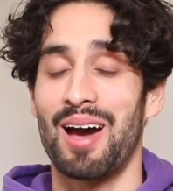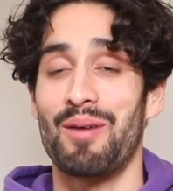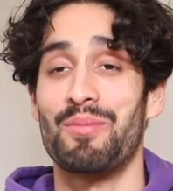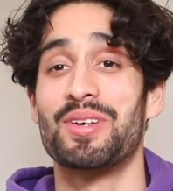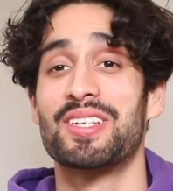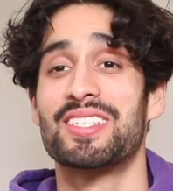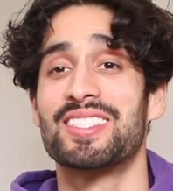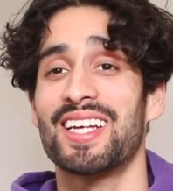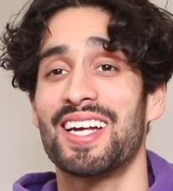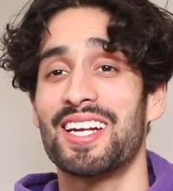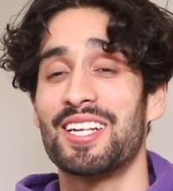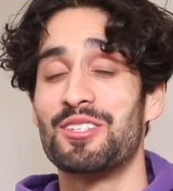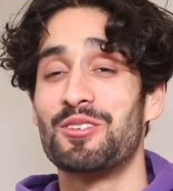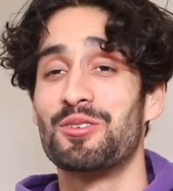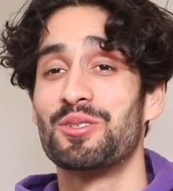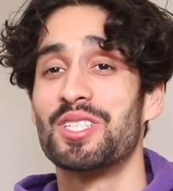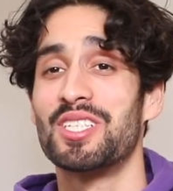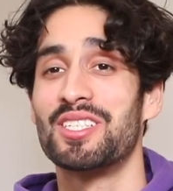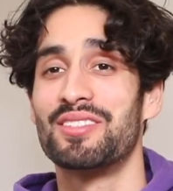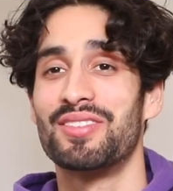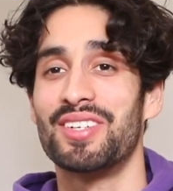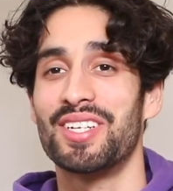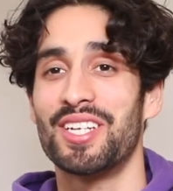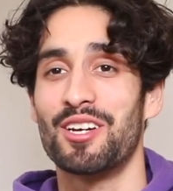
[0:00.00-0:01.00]
I'm excited
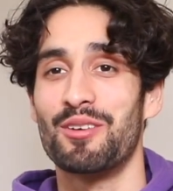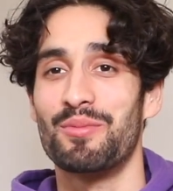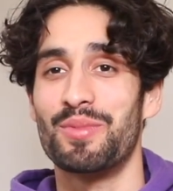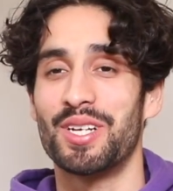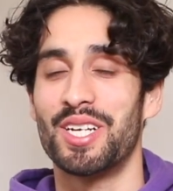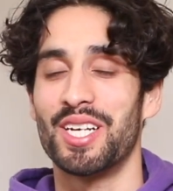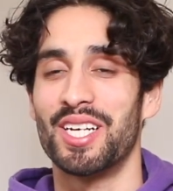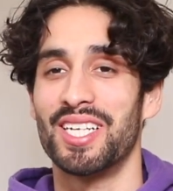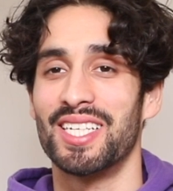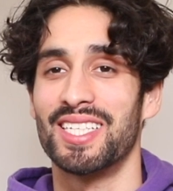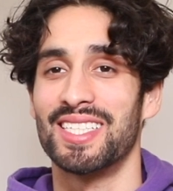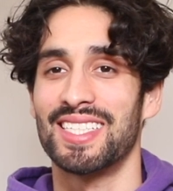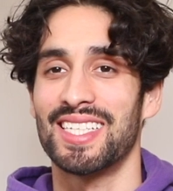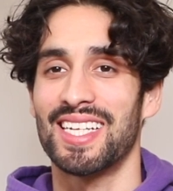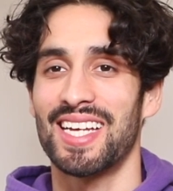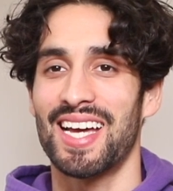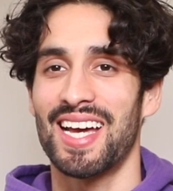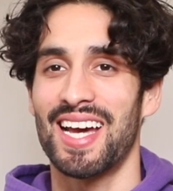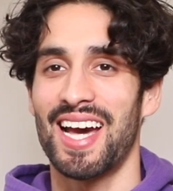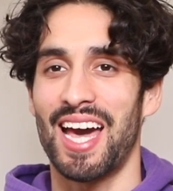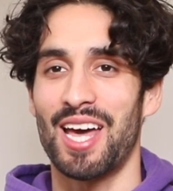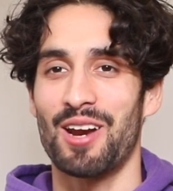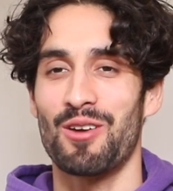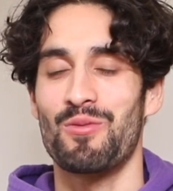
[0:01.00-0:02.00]
doing this video because
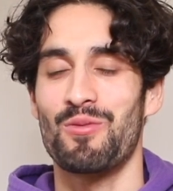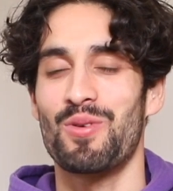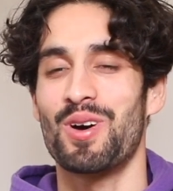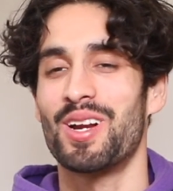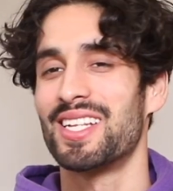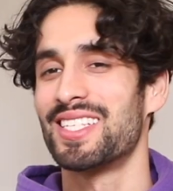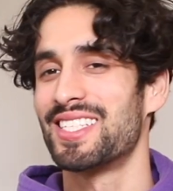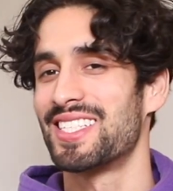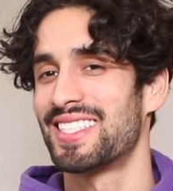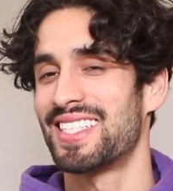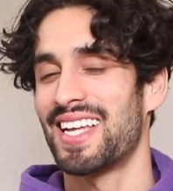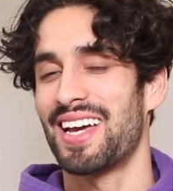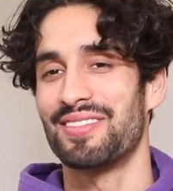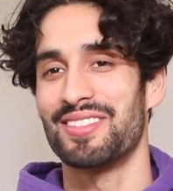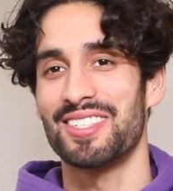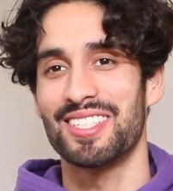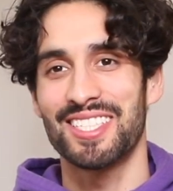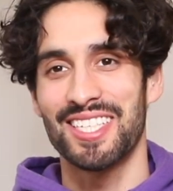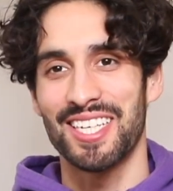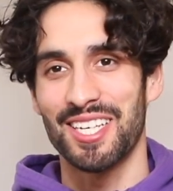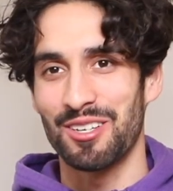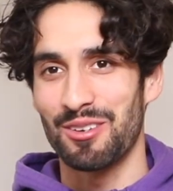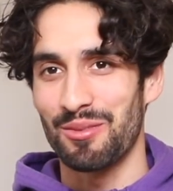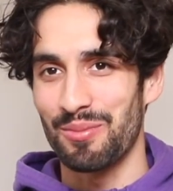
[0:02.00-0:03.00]
I don't want to just have this
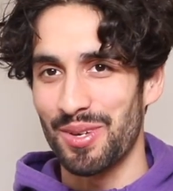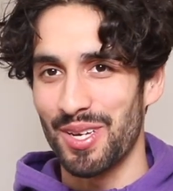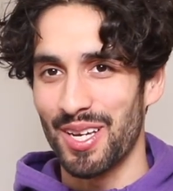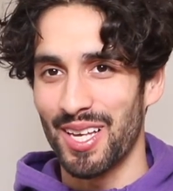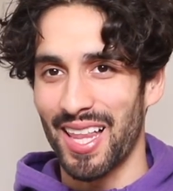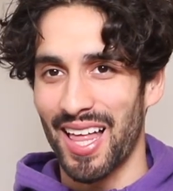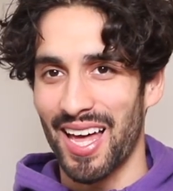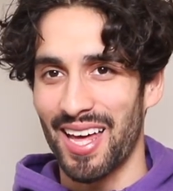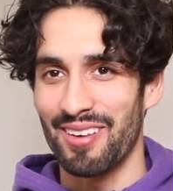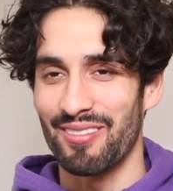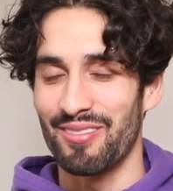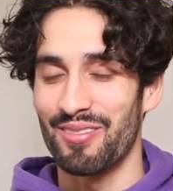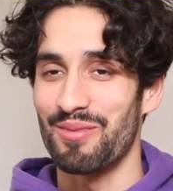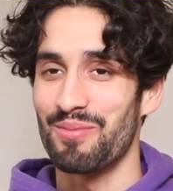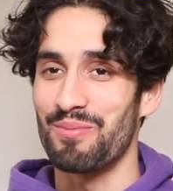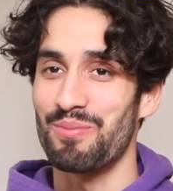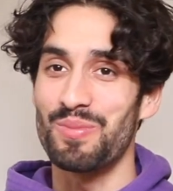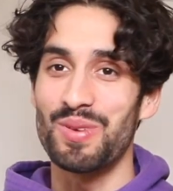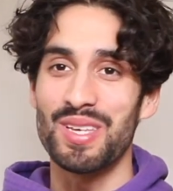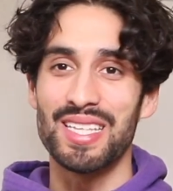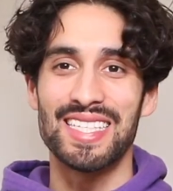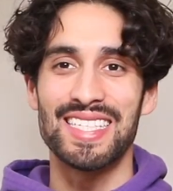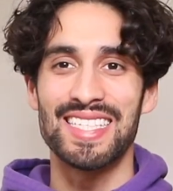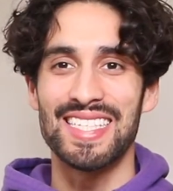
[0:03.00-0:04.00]
channel be a lot of
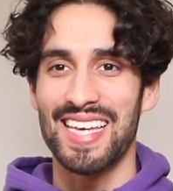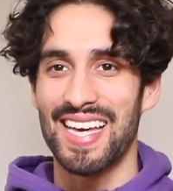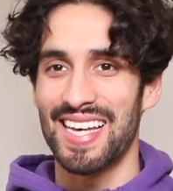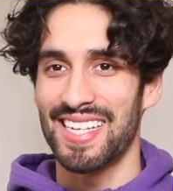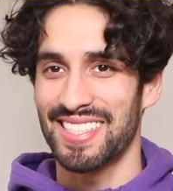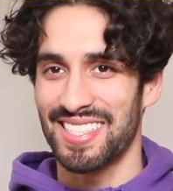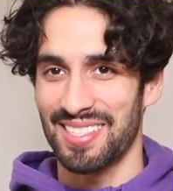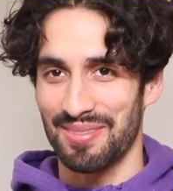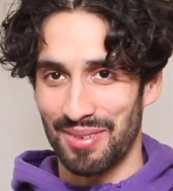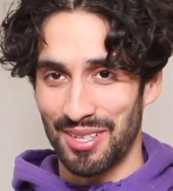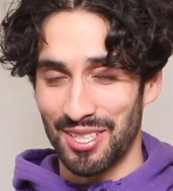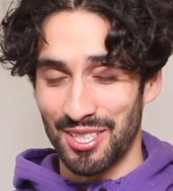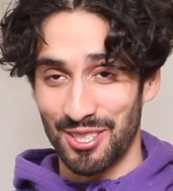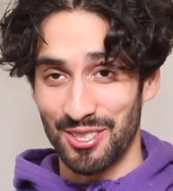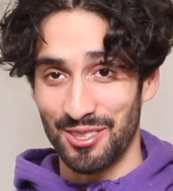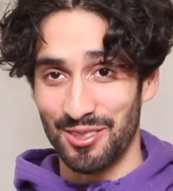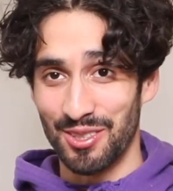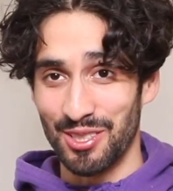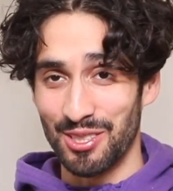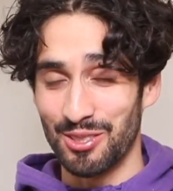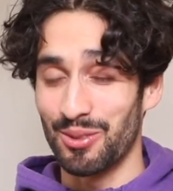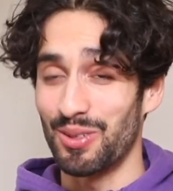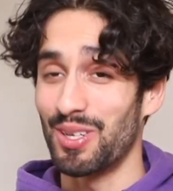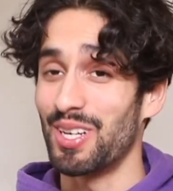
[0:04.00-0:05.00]
B T S on my
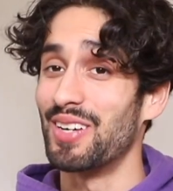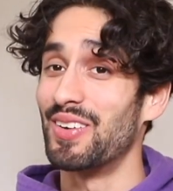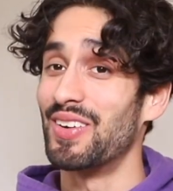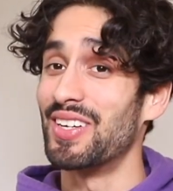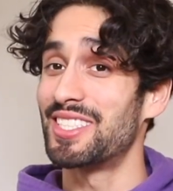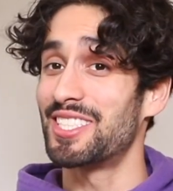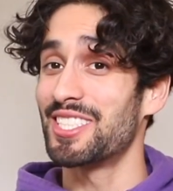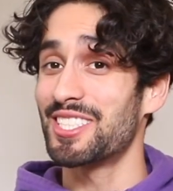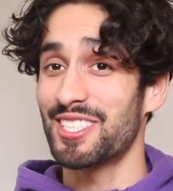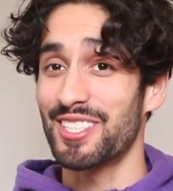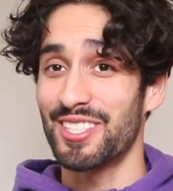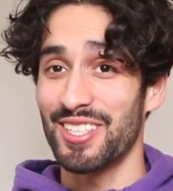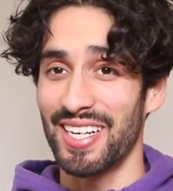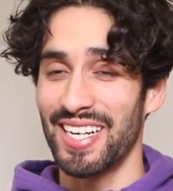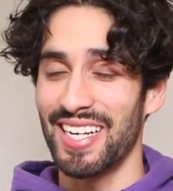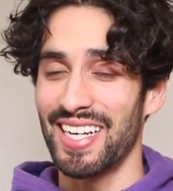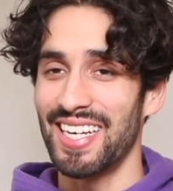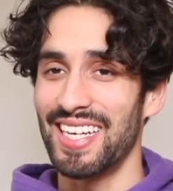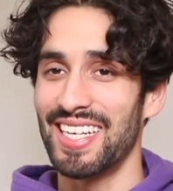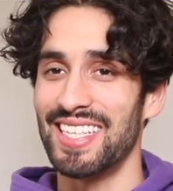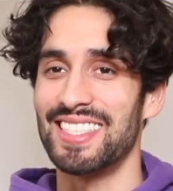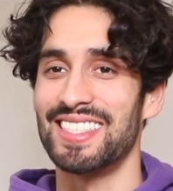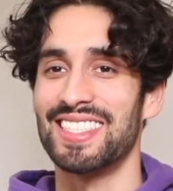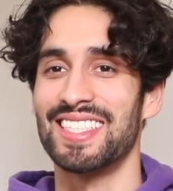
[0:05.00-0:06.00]
shoots, which is
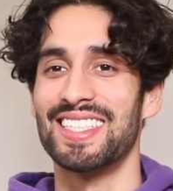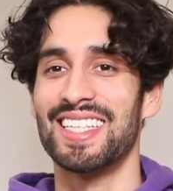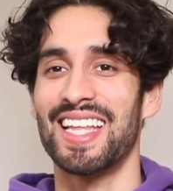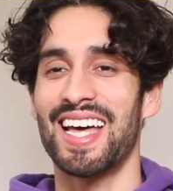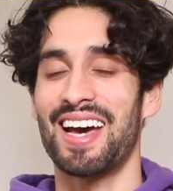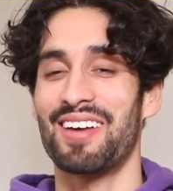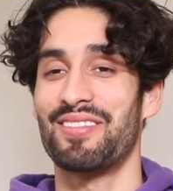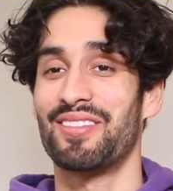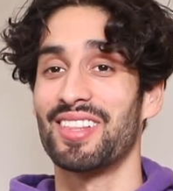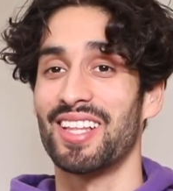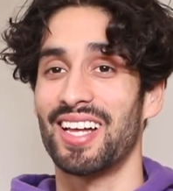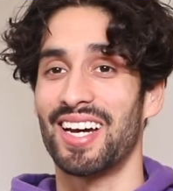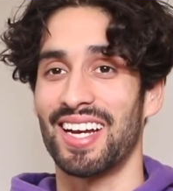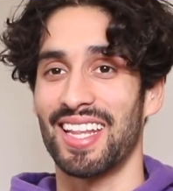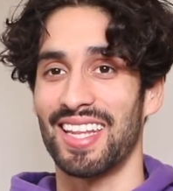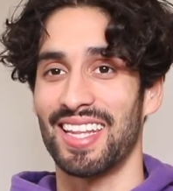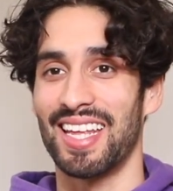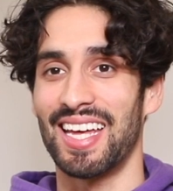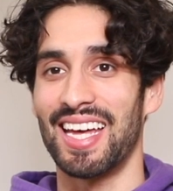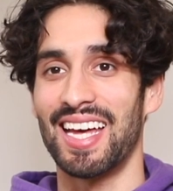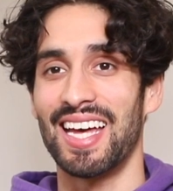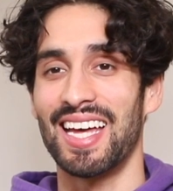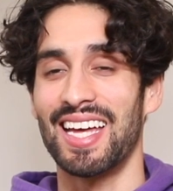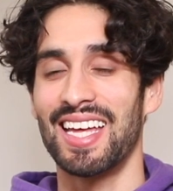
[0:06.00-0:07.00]
great. It's good to have a lot of
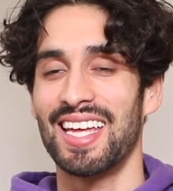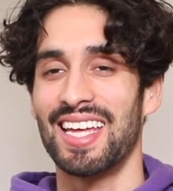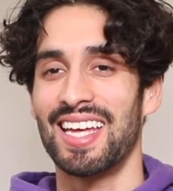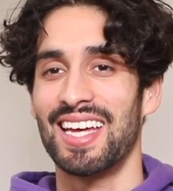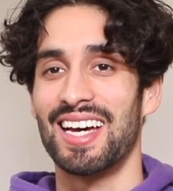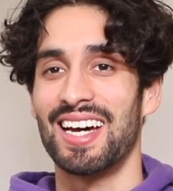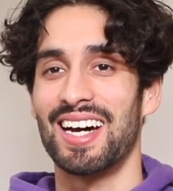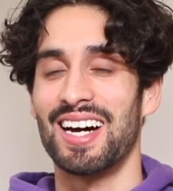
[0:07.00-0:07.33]
that.